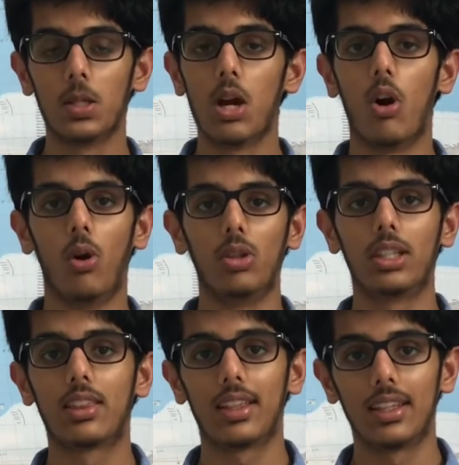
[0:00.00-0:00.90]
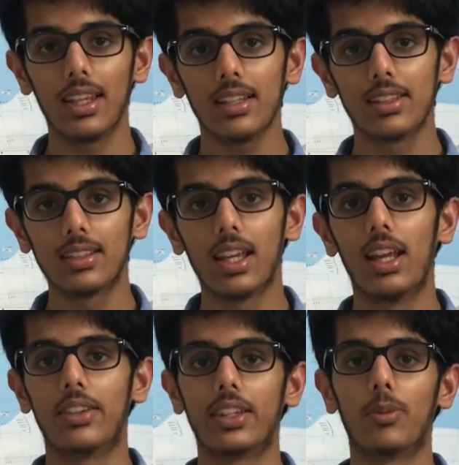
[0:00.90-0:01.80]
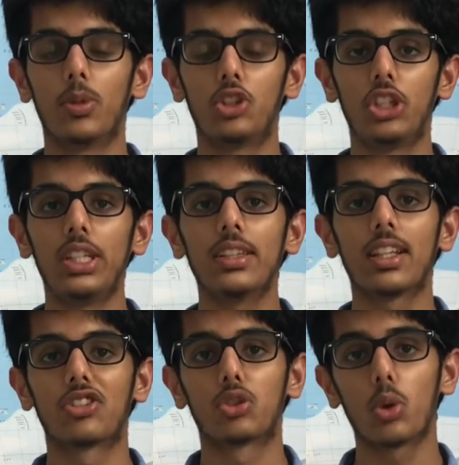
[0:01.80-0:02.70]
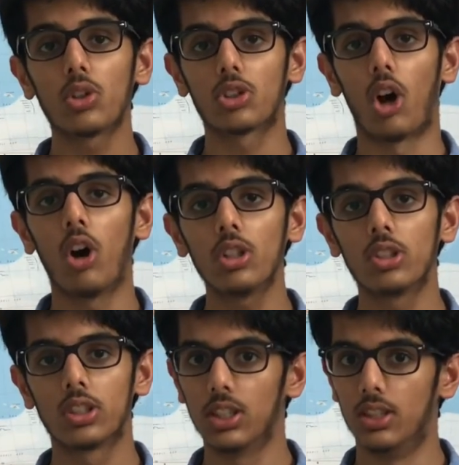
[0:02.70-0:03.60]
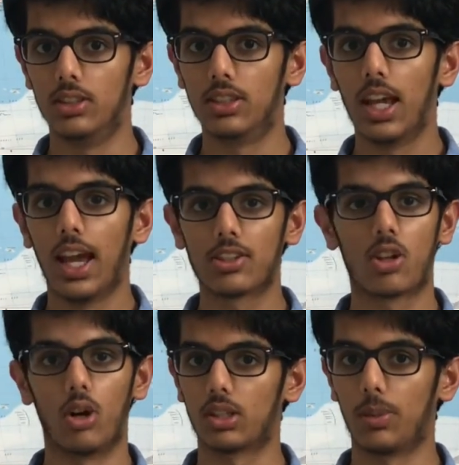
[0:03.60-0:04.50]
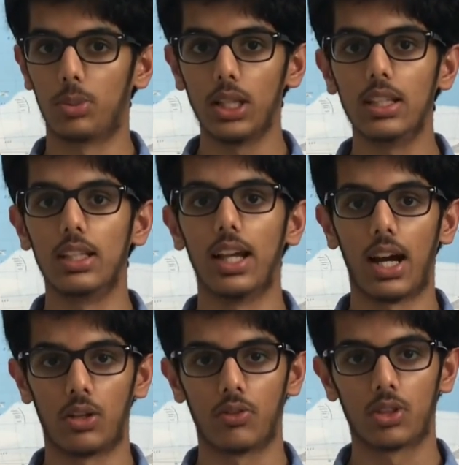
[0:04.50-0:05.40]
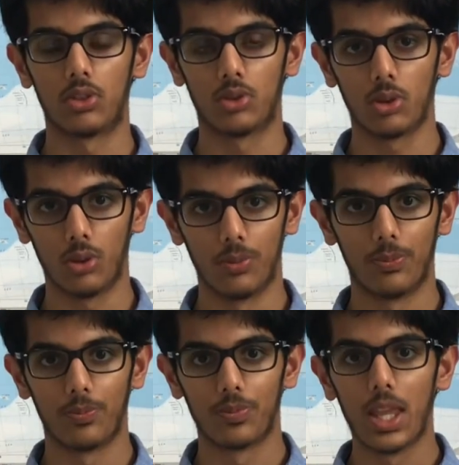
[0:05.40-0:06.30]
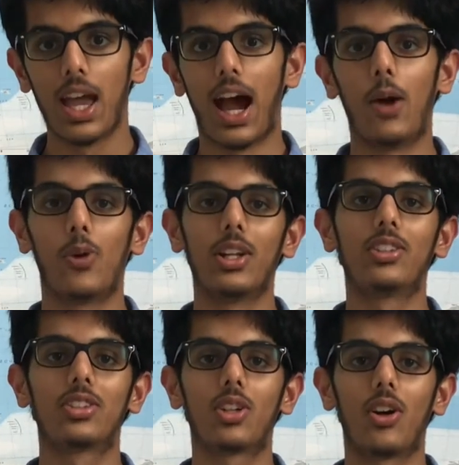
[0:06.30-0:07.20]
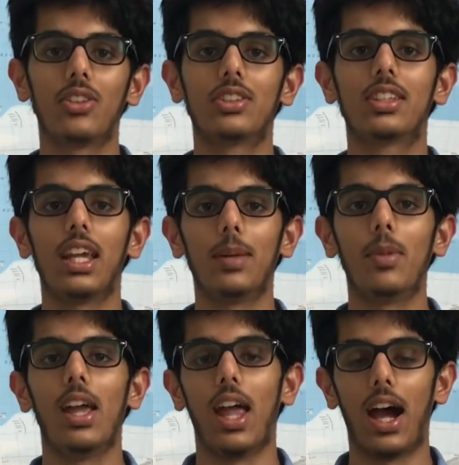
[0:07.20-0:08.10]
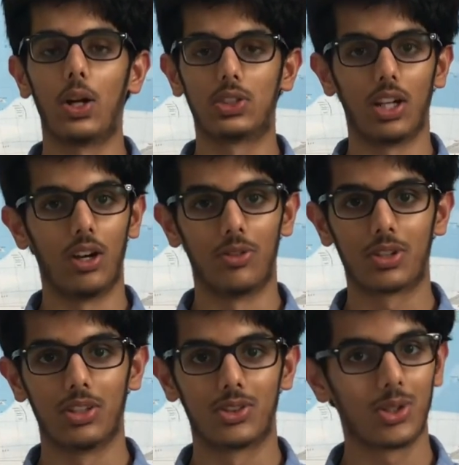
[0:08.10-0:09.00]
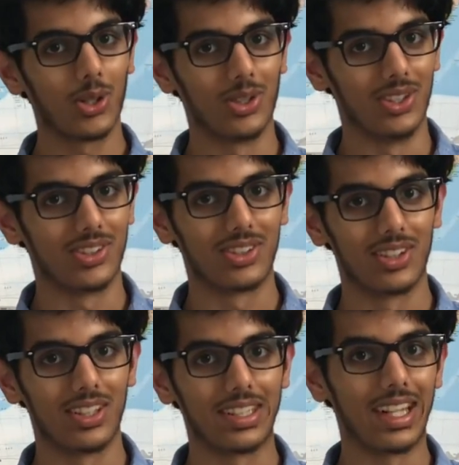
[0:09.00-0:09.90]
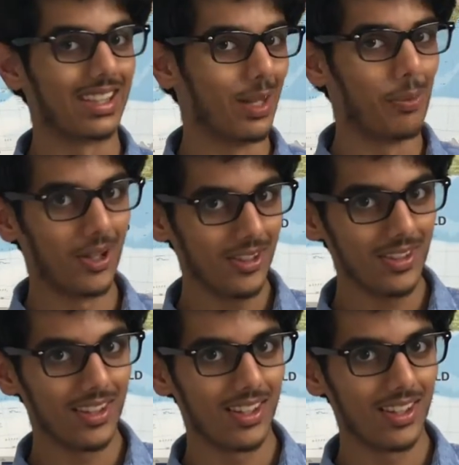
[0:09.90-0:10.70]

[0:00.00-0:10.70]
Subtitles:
Only thing is that the machine that sorts all your goods has gone completely out of control. I wanted to call this game Out of Controllers. Get the pun?